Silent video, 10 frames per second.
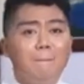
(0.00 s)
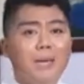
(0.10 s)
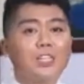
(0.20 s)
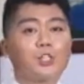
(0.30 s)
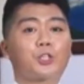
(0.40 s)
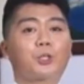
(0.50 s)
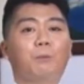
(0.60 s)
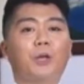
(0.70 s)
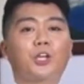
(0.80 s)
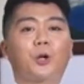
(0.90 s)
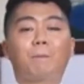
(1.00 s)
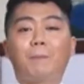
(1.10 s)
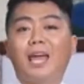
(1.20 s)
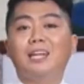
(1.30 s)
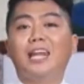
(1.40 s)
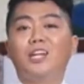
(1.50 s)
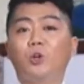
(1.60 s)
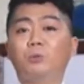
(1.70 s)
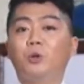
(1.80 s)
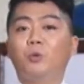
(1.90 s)
Make sure to bring your pen and
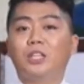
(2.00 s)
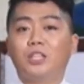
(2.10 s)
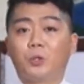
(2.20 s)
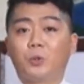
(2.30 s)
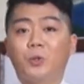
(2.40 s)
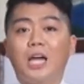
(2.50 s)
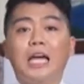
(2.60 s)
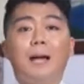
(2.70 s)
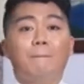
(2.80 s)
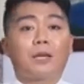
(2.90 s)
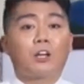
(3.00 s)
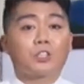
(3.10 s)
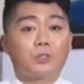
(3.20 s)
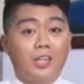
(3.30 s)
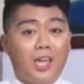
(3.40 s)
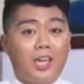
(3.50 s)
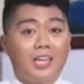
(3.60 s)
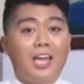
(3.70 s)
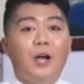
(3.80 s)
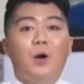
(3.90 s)
notebook with you because today